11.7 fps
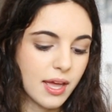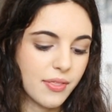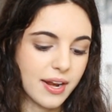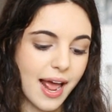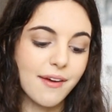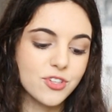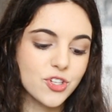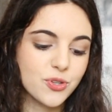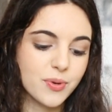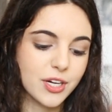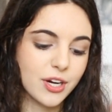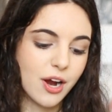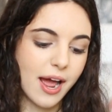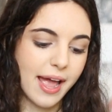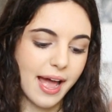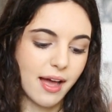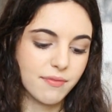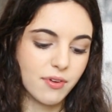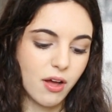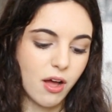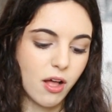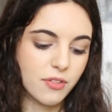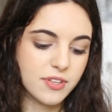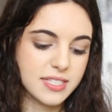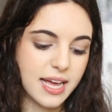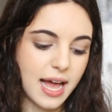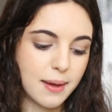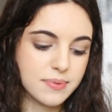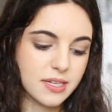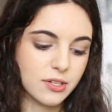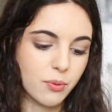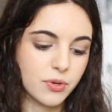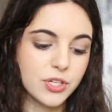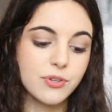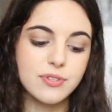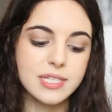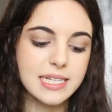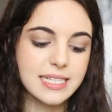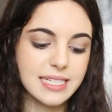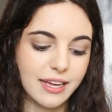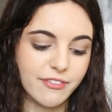And then after Twitter, I have all these apps that no one uses.